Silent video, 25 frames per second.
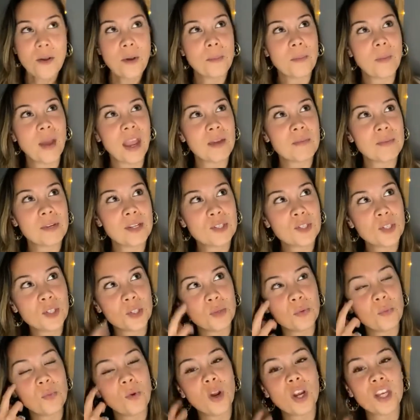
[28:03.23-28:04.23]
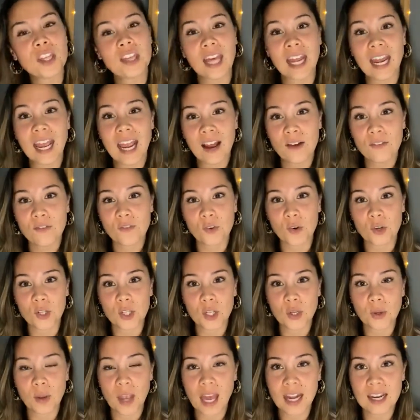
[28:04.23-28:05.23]
maybe, to work that out for
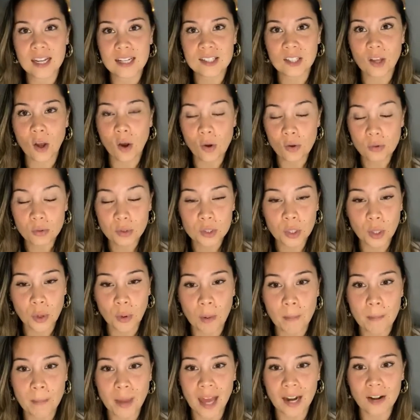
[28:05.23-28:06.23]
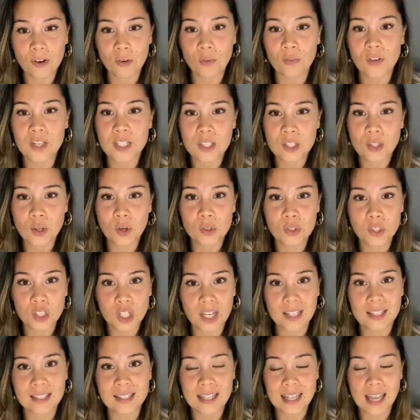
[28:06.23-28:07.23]
you. And it's also a matter of, it's not
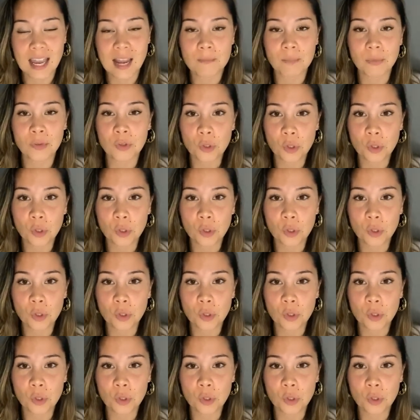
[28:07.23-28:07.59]
just them.